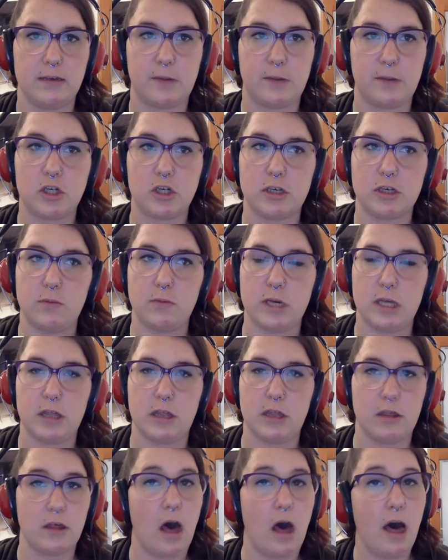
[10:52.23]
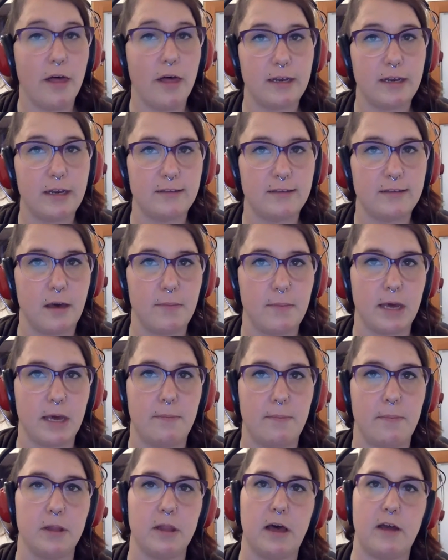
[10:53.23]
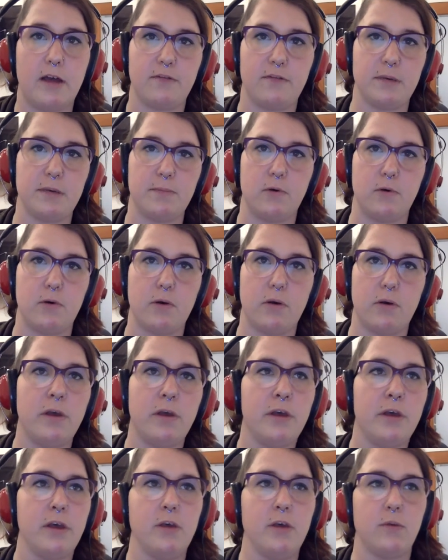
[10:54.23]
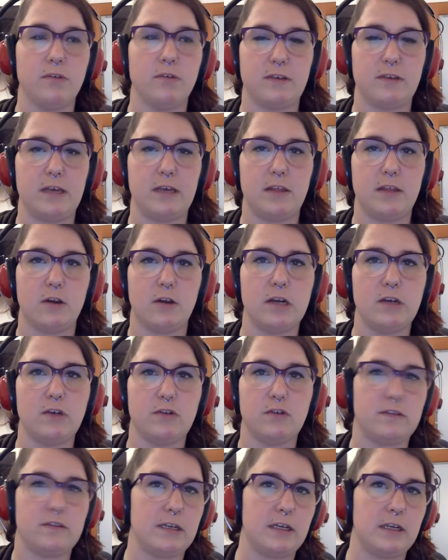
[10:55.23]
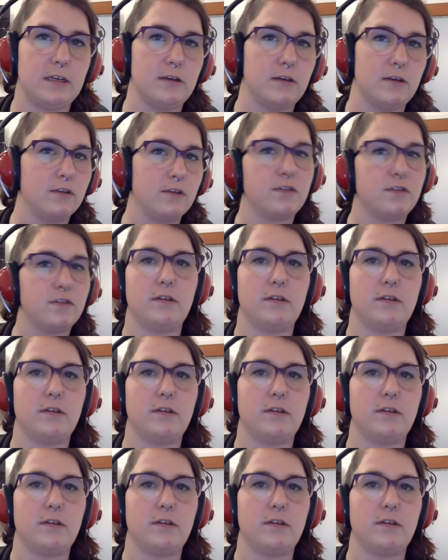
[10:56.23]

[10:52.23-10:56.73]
Especially with the holidays coming up, a lot of people will say that they're interested in